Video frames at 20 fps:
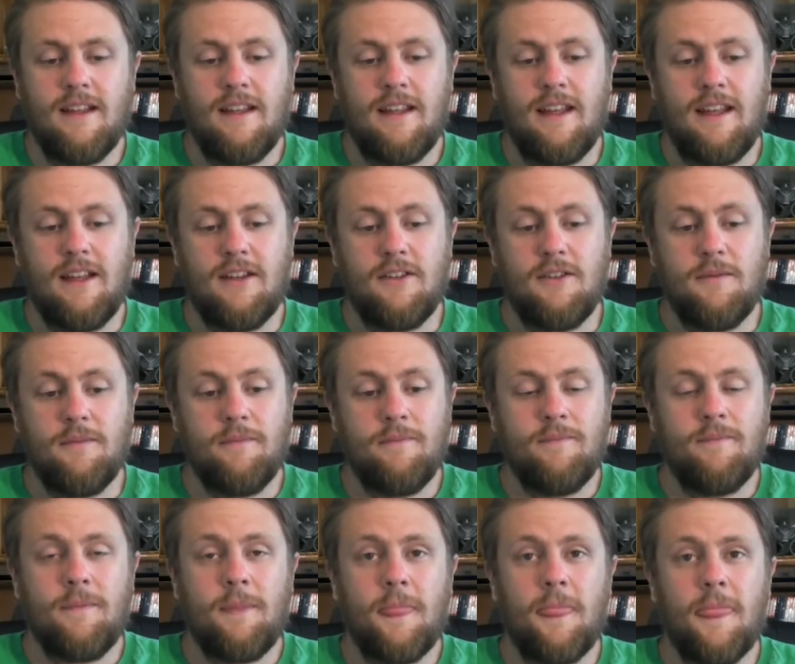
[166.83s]
And
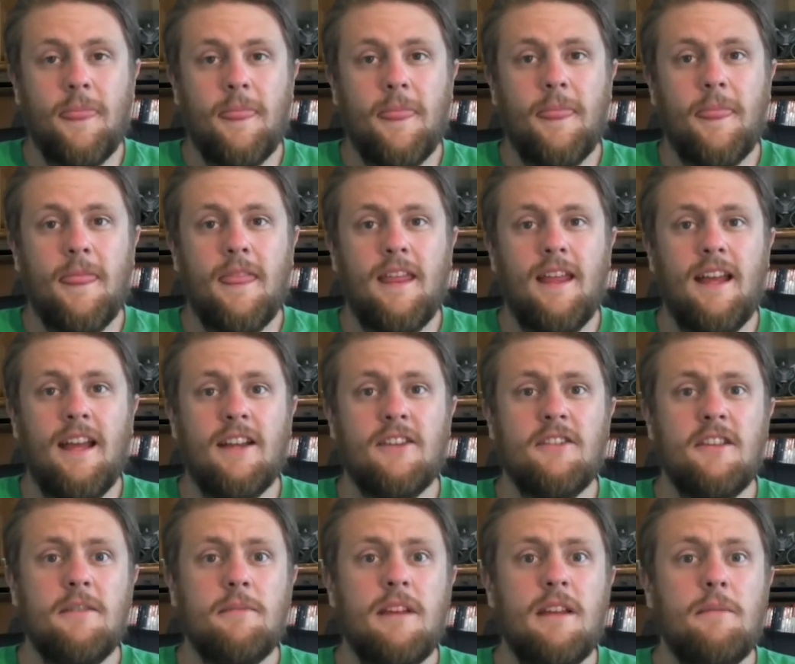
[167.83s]

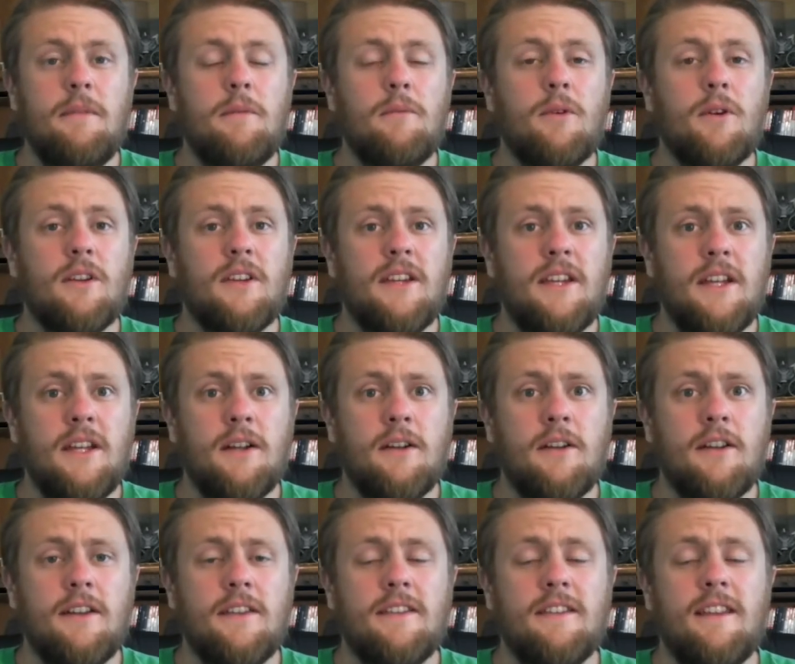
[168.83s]
actually made me more
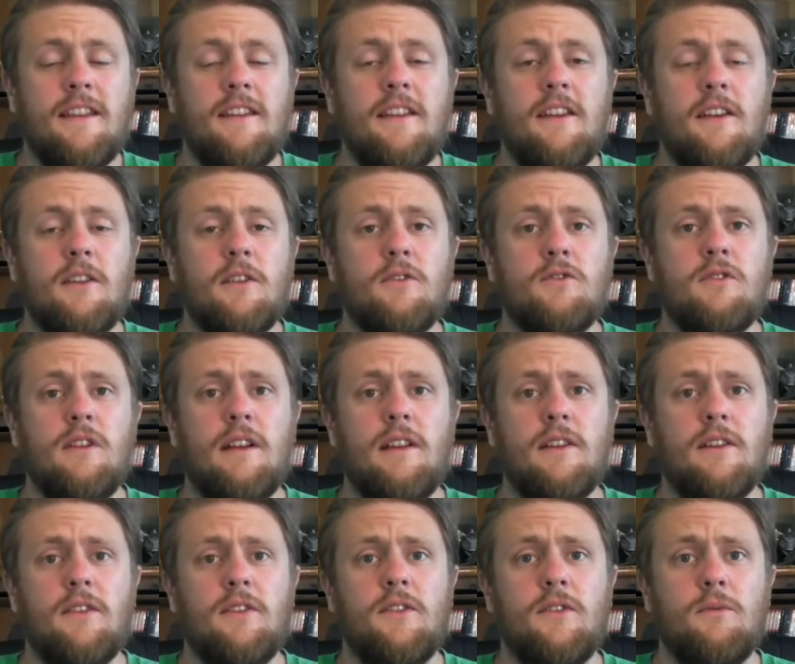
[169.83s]
curious than the other
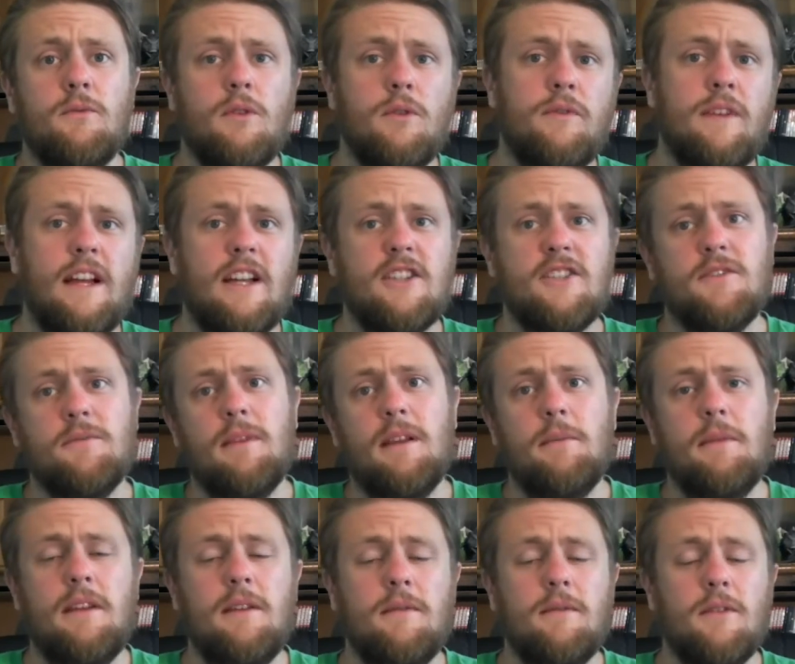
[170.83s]
trailers. Well, Flash made
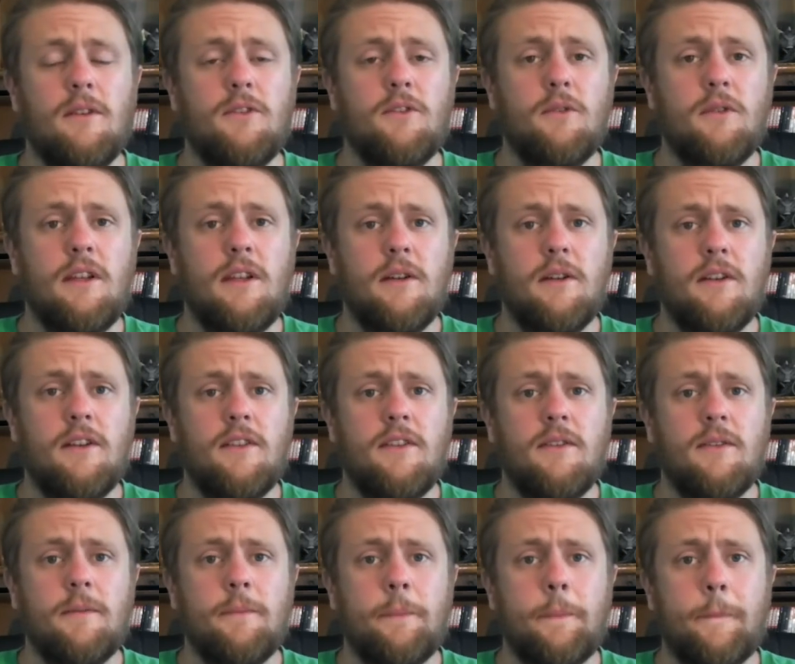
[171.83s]
me also
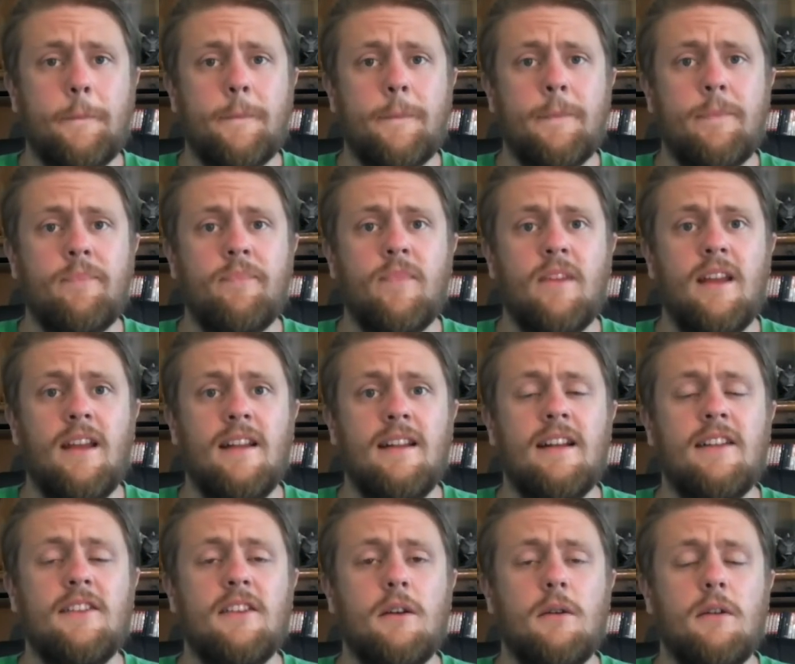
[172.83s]
curious. And
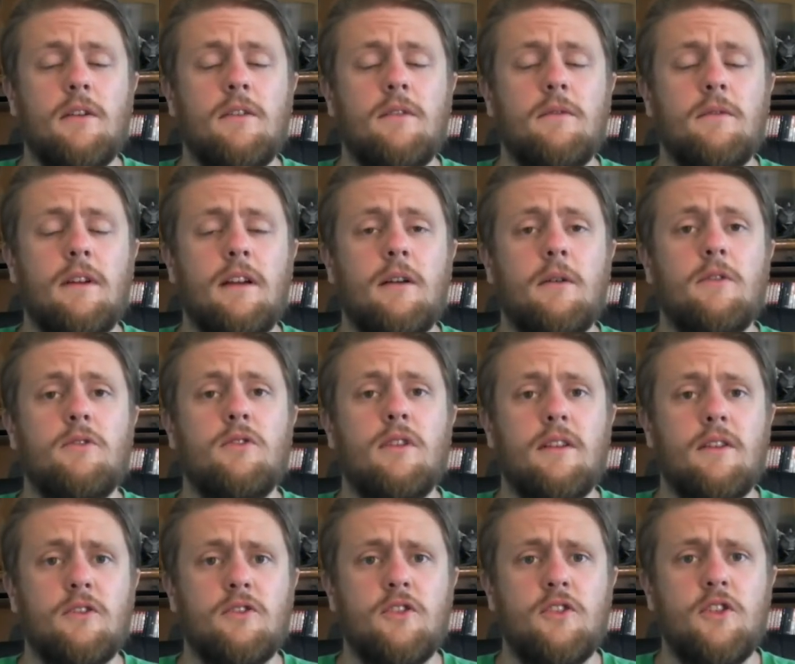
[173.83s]
that's how a
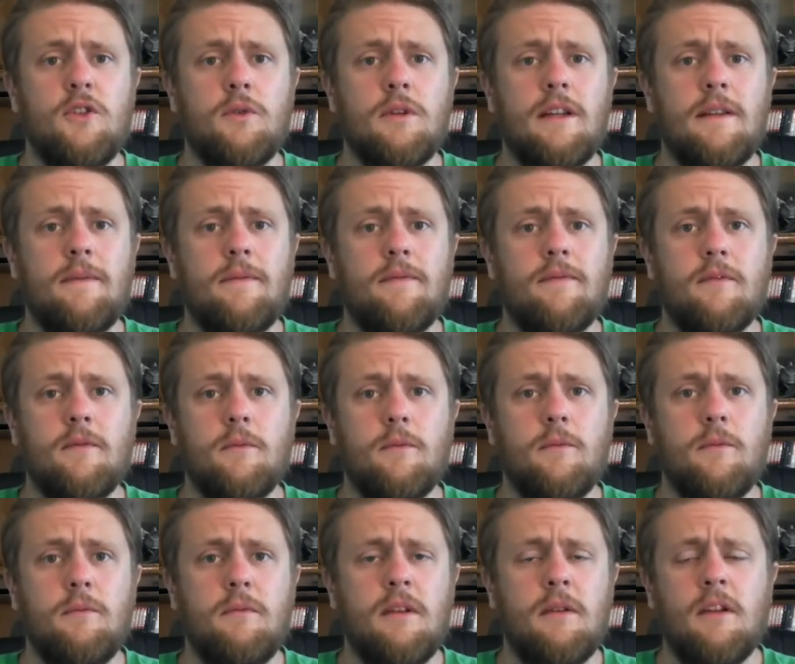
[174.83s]
trailer should do it.
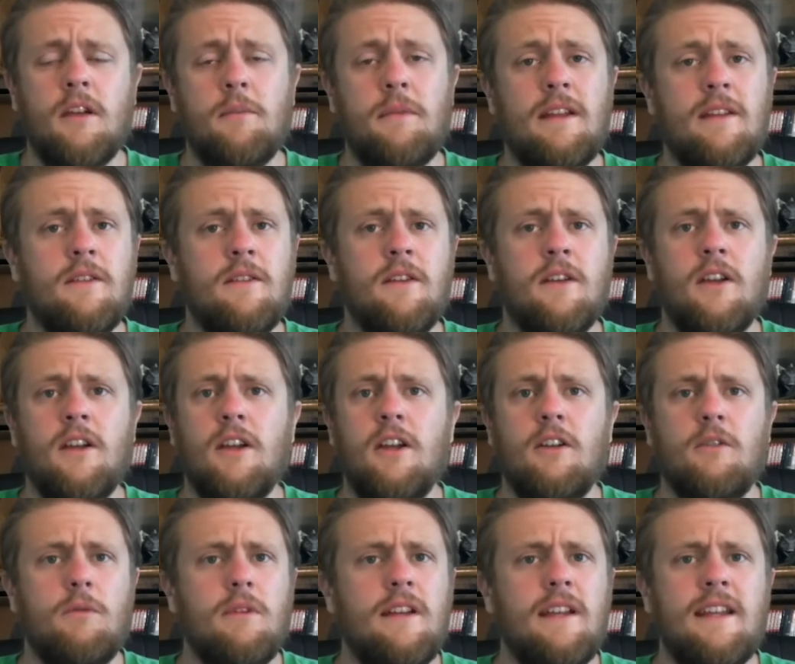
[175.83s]
I mean,
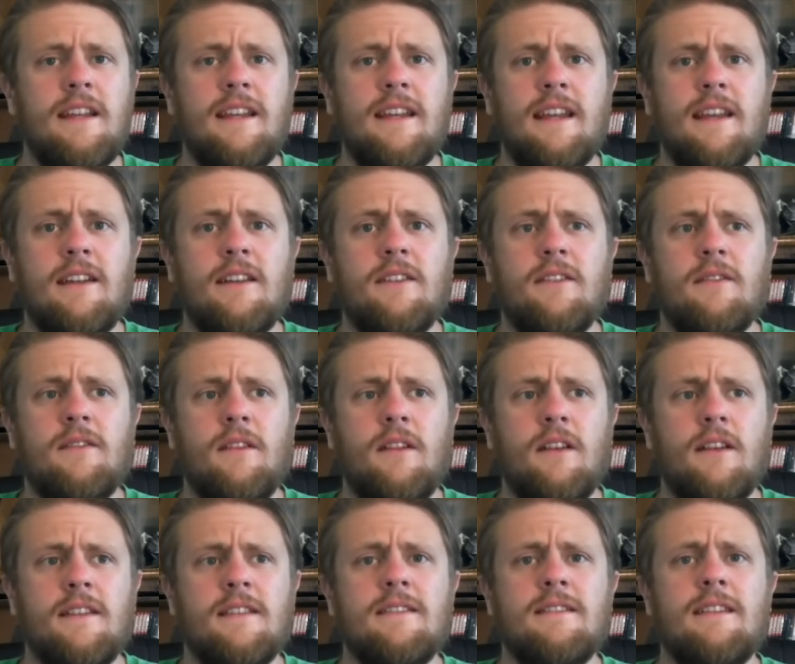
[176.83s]
we didn't get
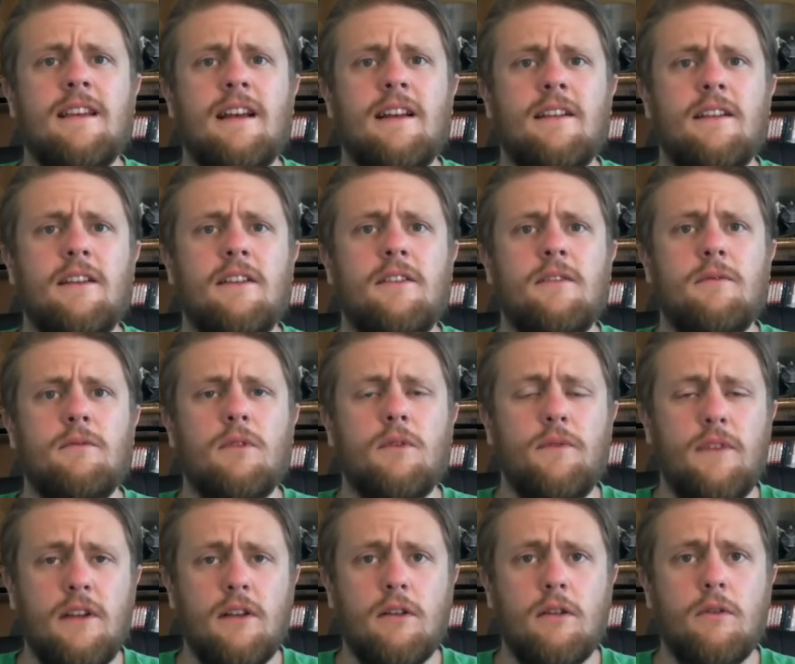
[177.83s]
a solid
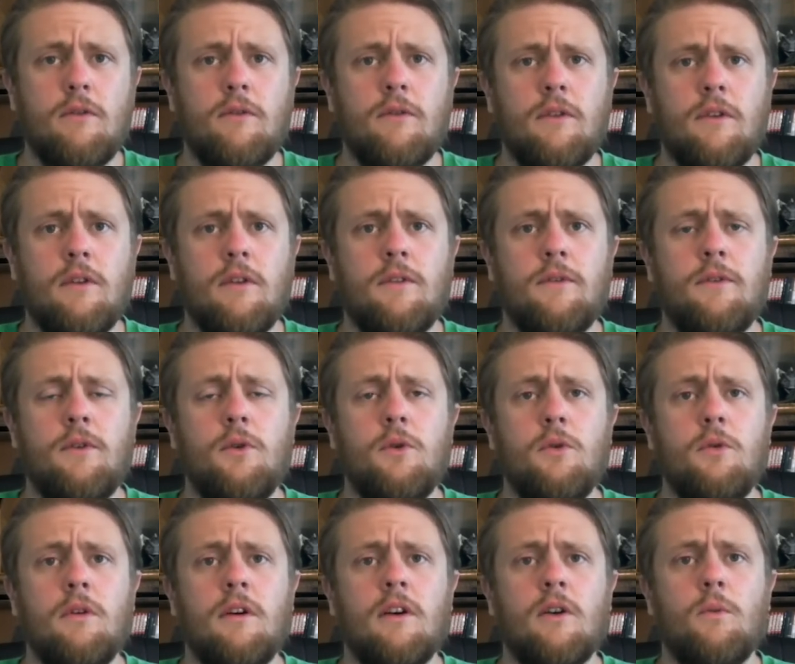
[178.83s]
reveal of
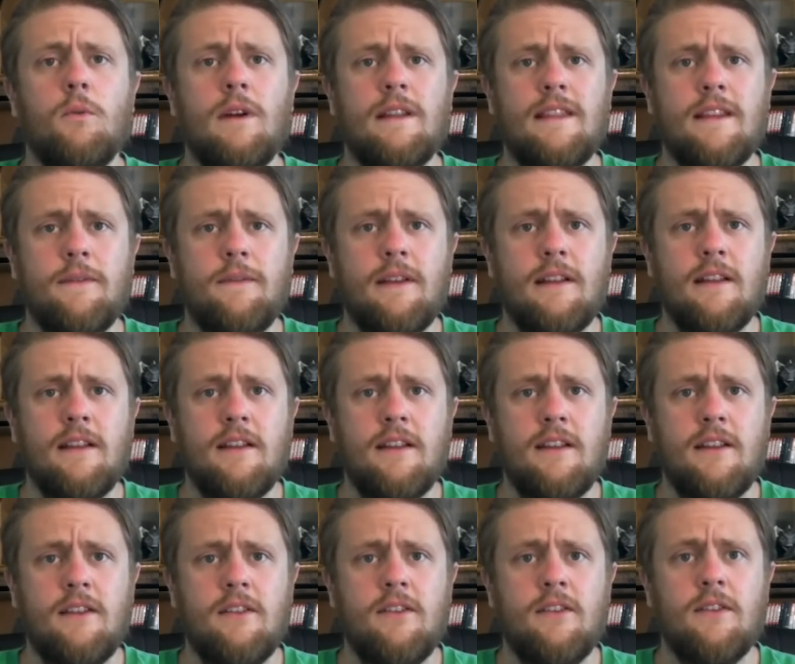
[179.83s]
who or what the villain
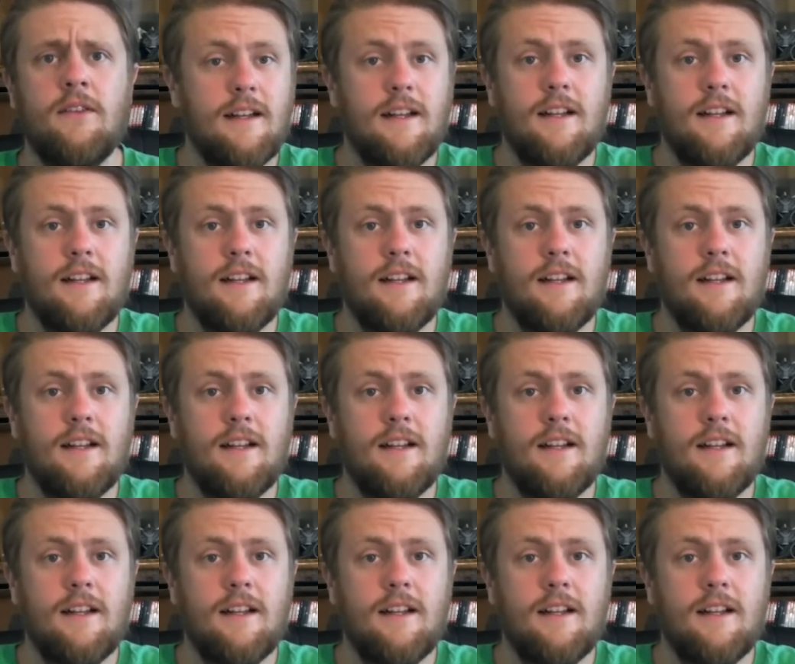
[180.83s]
is.